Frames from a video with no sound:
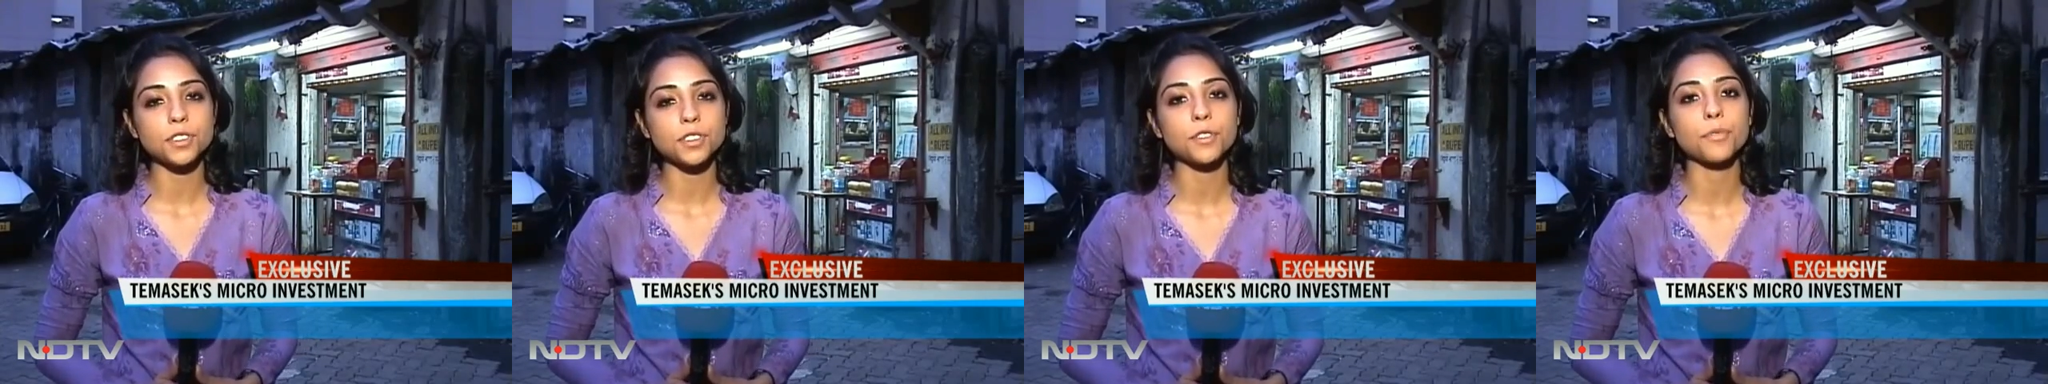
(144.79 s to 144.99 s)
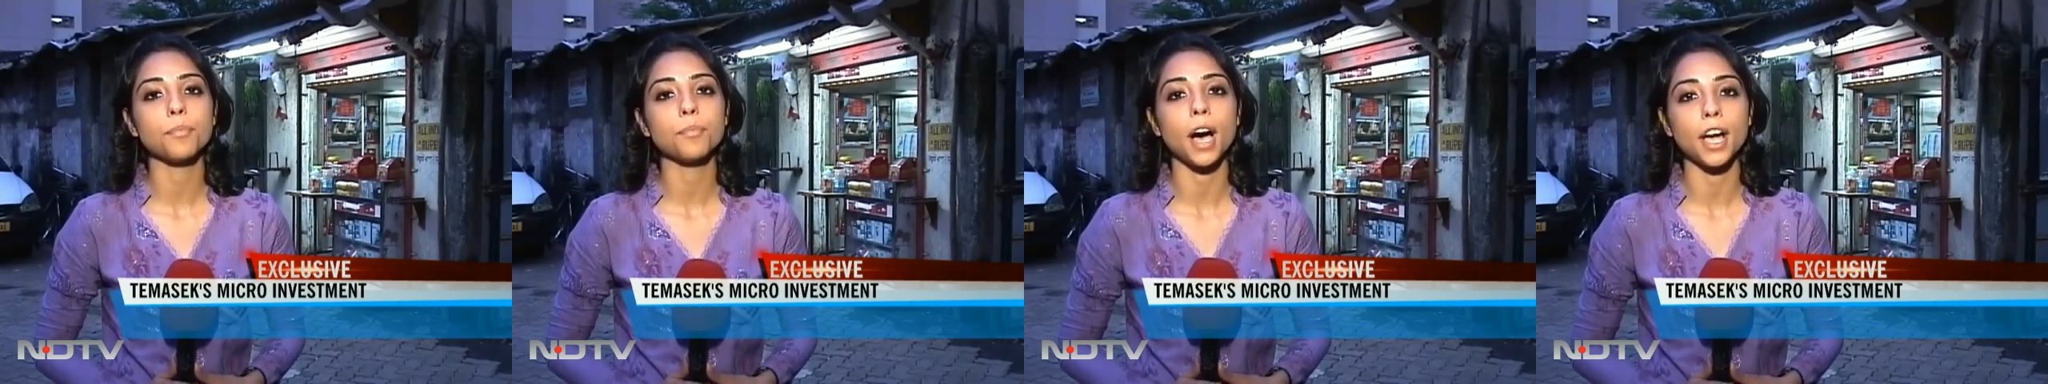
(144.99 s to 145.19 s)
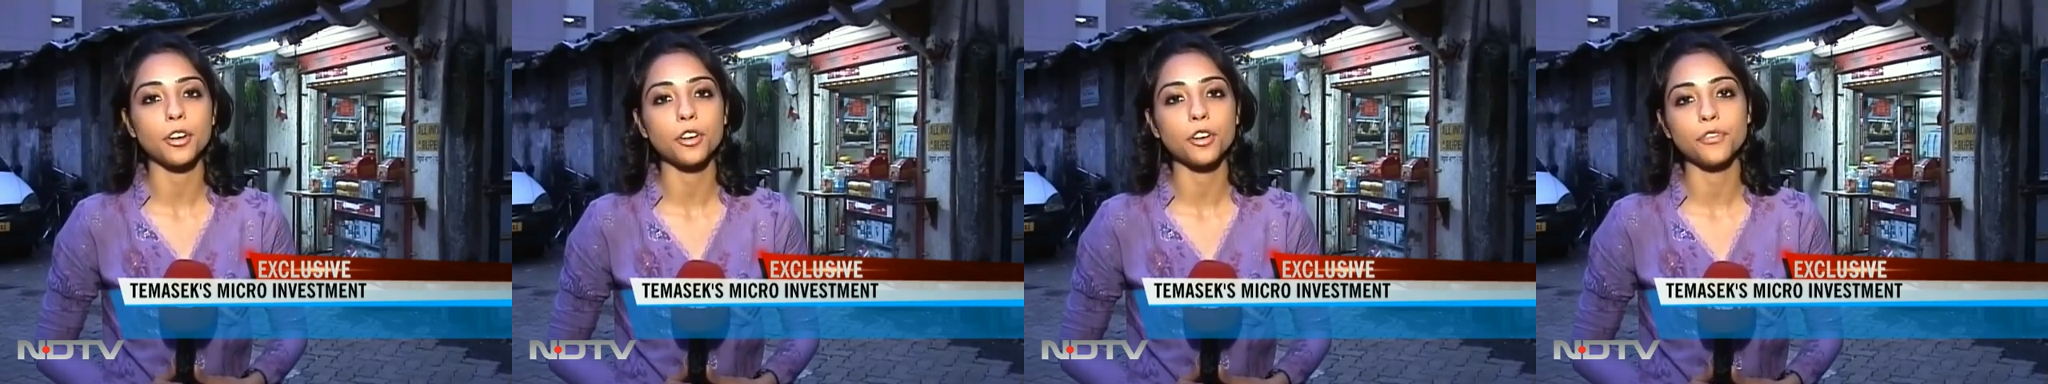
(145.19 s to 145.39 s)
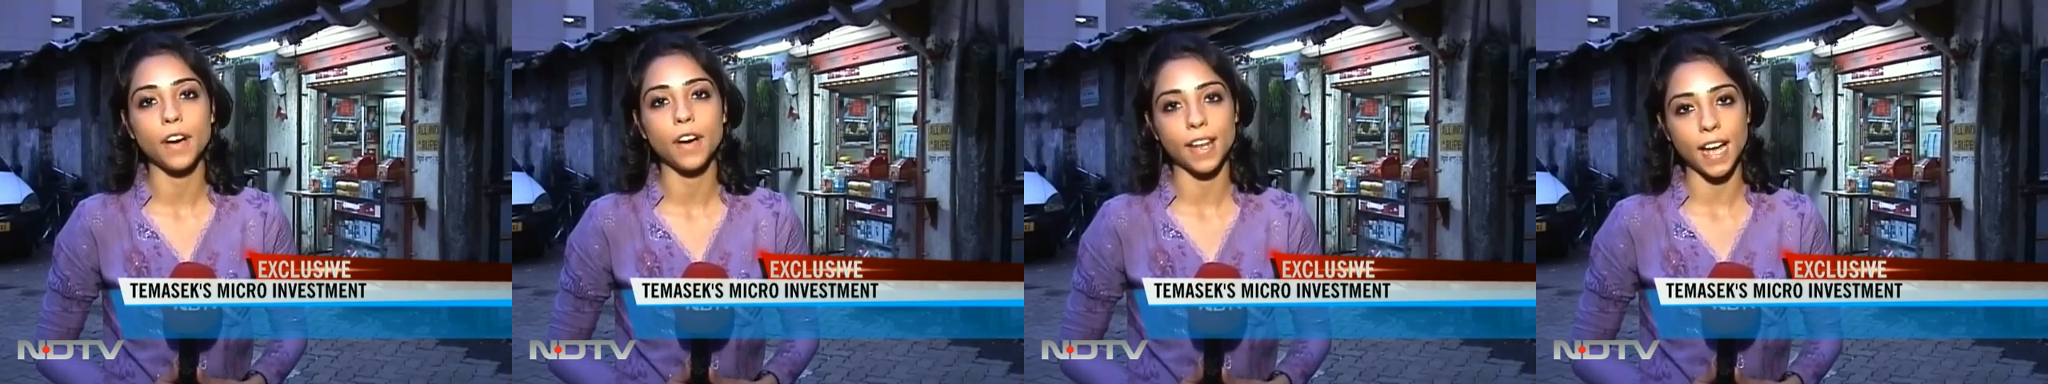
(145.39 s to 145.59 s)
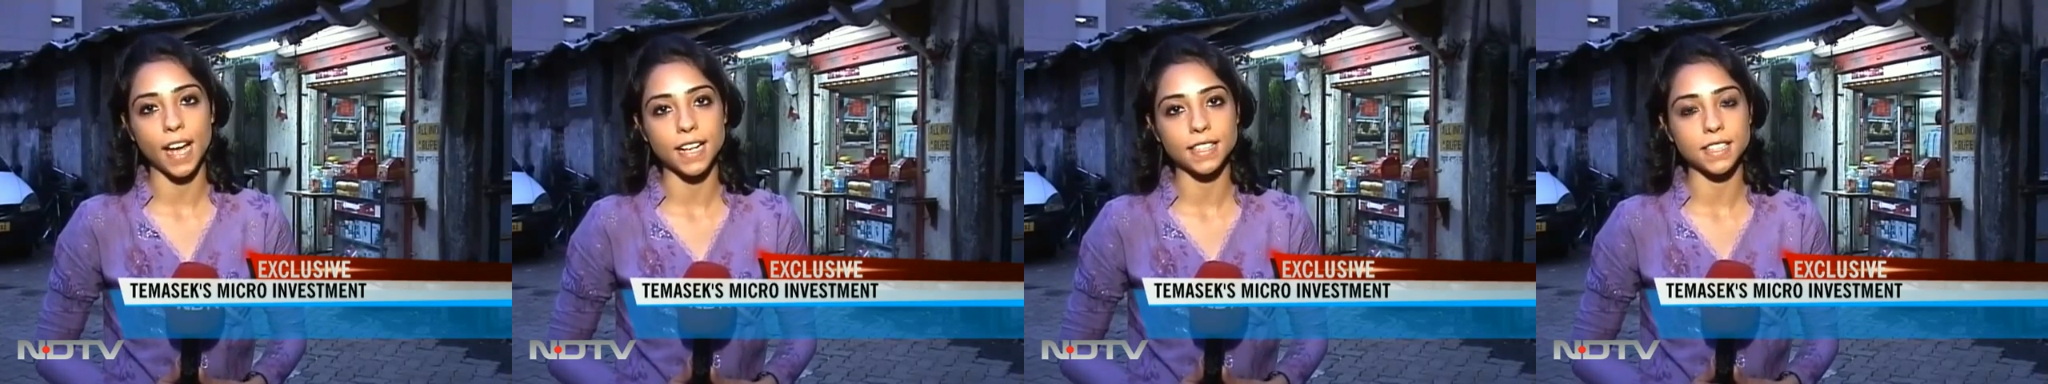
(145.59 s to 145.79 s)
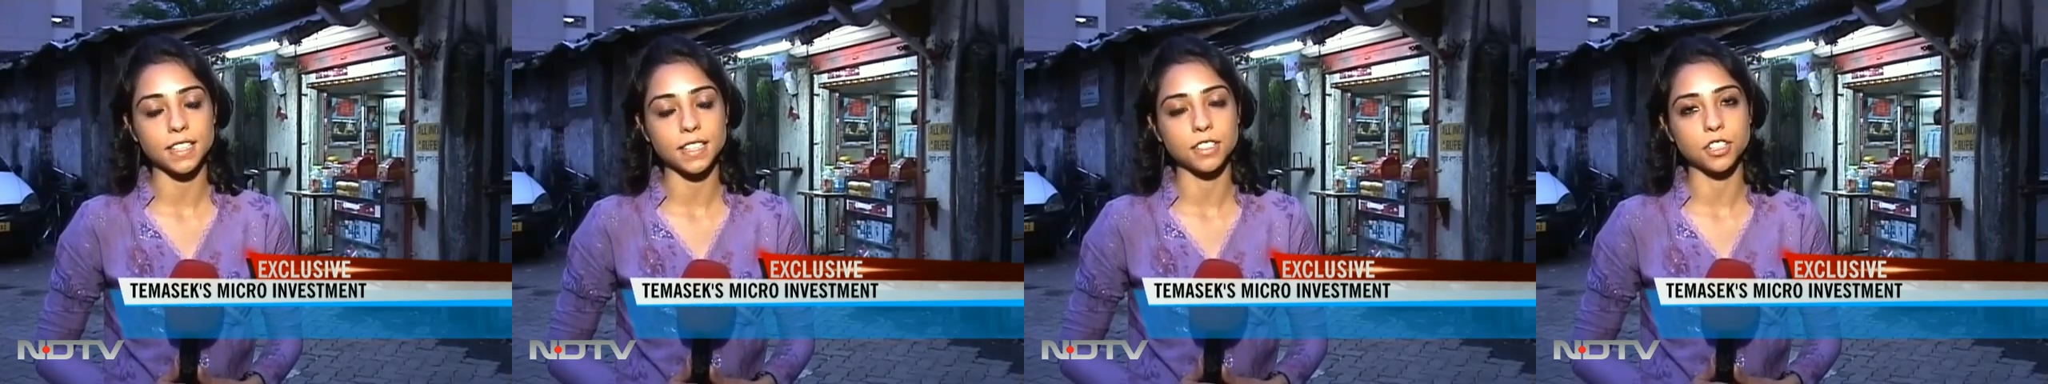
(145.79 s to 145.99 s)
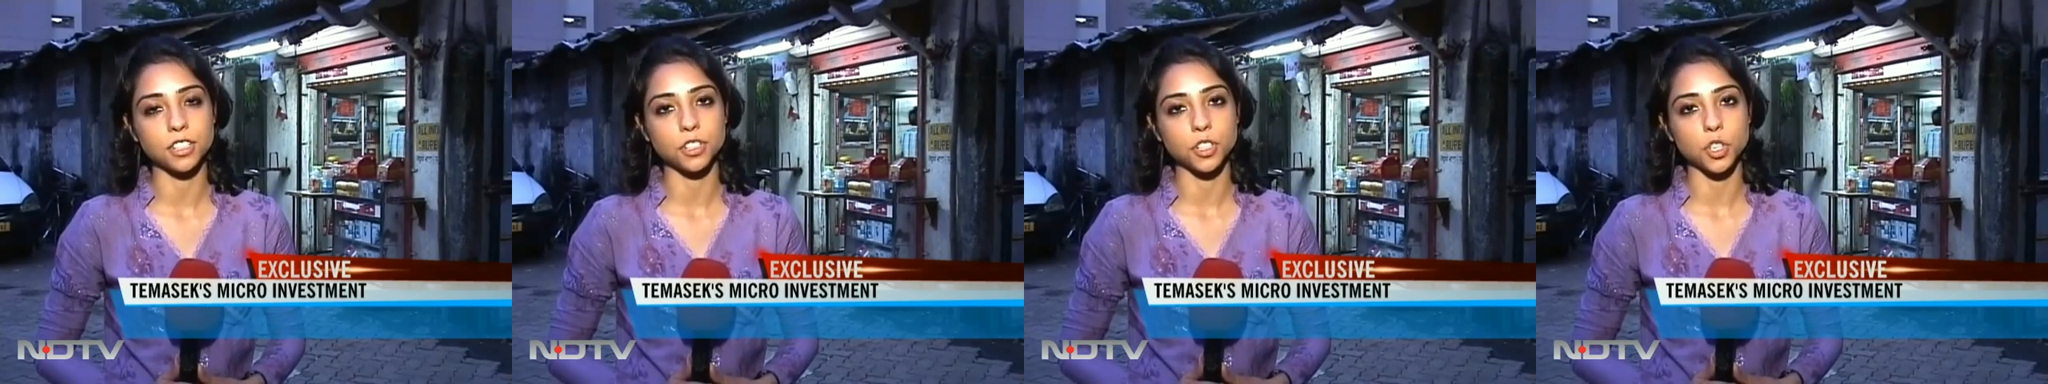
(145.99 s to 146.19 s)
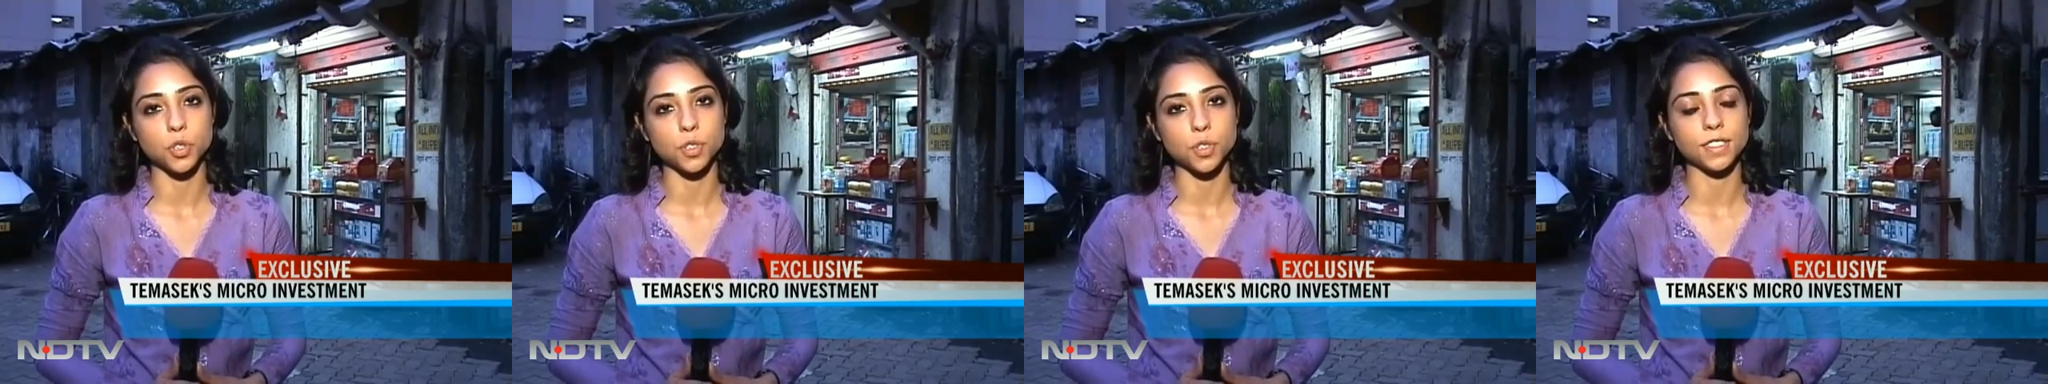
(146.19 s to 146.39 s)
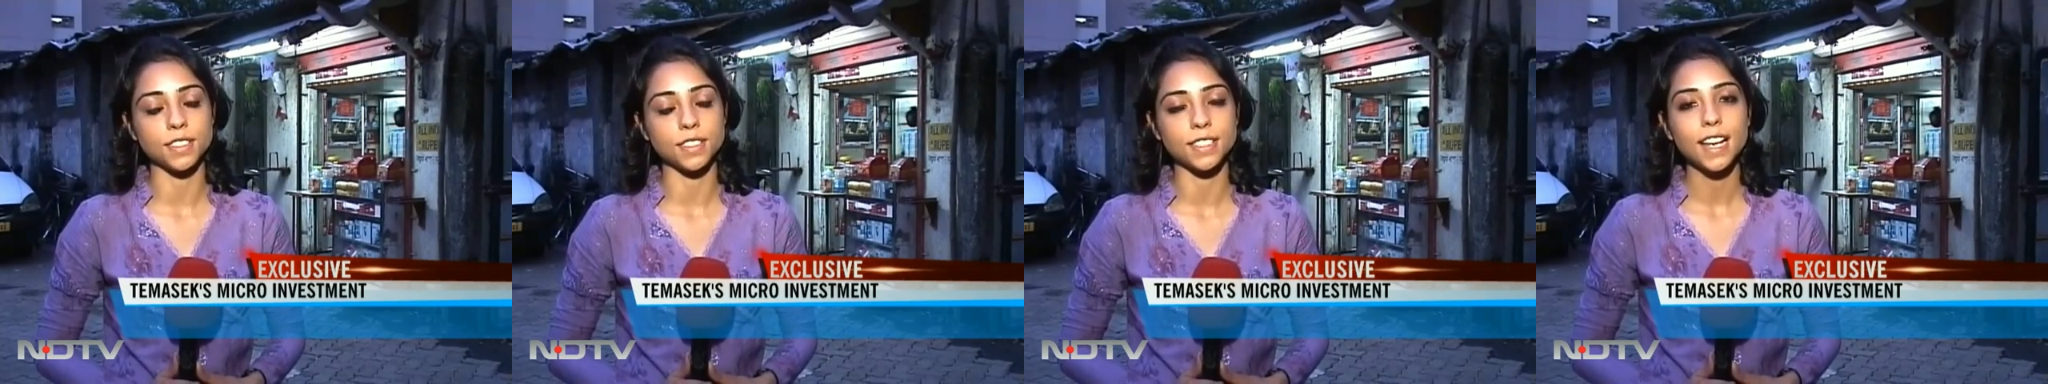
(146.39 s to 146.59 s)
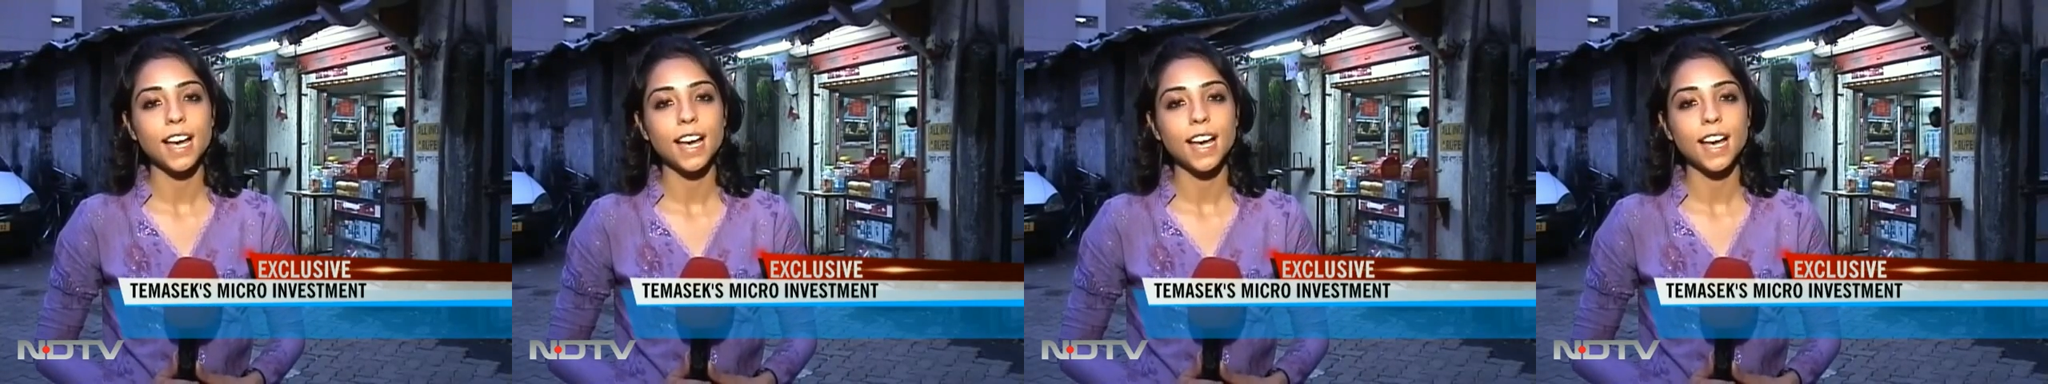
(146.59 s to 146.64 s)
microfinance institutions